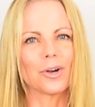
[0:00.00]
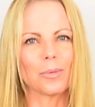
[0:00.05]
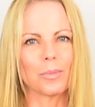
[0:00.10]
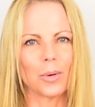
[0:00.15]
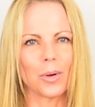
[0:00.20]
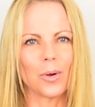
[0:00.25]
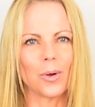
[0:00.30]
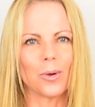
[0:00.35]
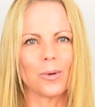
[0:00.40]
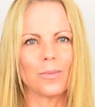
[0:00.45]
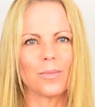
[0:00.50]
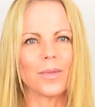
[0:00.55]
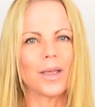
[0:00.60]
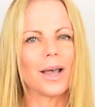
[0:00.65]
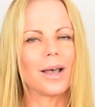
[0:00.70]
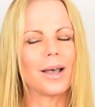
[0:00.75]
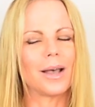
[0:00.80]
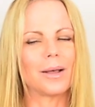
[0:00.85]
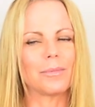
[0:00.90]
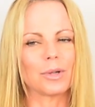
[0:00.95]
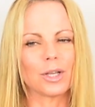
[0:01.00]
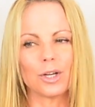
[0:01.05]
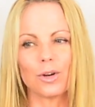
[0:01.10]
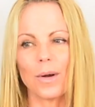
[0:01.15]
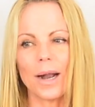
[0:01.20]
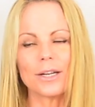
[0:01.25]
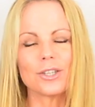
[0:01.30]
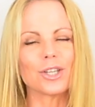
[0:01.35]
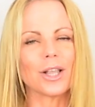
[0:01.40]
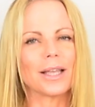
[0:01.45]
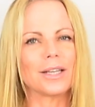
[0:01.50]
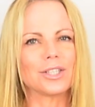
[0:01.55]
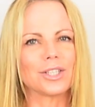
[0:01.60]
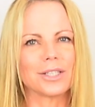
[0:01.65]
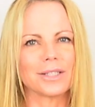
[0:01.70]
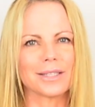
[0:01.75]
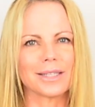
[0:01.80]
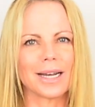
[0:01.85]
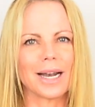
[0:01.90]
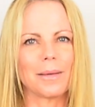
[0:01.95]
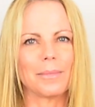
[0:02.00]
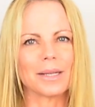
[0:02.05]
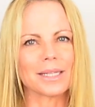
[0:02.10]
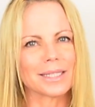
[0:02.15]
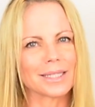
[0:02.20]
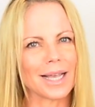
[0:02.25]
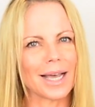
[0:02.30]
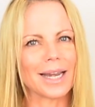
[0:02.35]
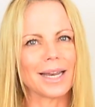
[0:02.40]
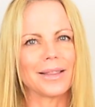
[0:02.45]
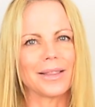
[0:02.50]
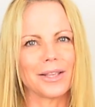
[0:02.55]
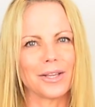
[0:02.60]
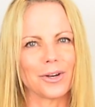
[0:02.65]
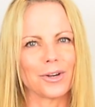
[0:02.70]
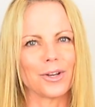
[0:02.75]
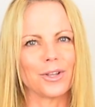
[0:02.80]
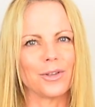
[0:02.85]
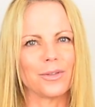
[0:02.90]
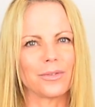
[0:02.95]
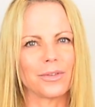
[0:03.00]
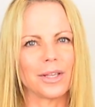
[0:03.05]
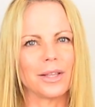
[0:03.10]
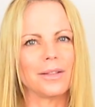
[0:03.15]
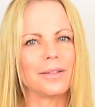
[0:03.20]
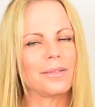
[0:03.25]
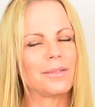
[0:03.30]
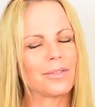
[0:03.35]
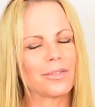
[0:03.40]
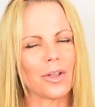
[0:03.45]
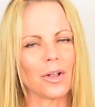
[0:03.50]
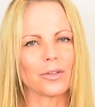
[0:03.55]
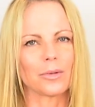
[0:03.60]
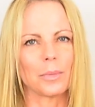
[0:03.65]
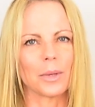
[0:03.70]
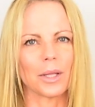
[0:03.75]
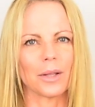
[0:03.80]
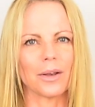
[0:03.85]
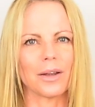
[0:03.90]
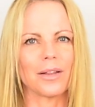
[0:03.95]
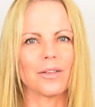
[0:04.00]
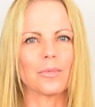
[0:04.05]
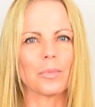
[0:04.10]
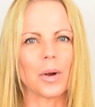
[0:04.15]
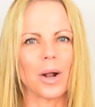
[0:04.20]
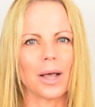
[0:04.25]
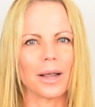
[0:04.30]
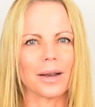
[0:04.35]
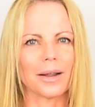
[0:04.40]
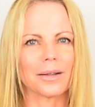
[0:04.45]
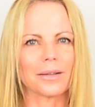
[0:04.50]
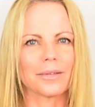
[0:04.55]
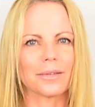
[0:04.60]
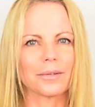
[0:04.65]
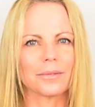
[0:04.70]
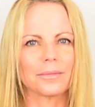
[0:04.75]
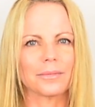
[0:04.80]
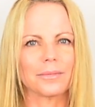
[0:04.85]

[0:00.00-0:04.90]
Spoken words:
or bowl. Congratulations, and I'm excited that you're using Saltability's products.